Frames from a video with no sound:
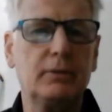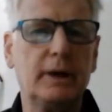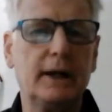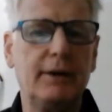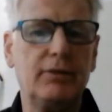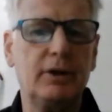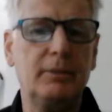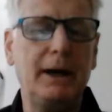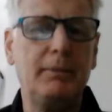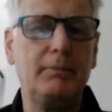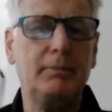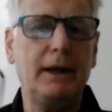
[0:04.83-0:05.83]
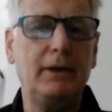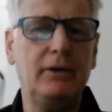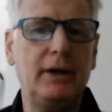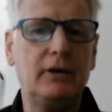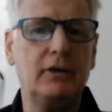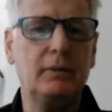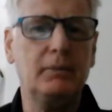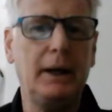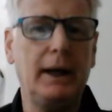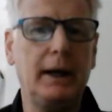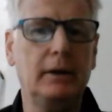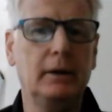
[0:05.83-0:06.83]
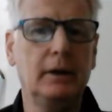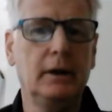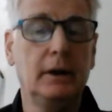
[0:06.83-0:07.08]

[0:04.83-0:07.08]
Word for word: Recovery Map Men's Action Plan.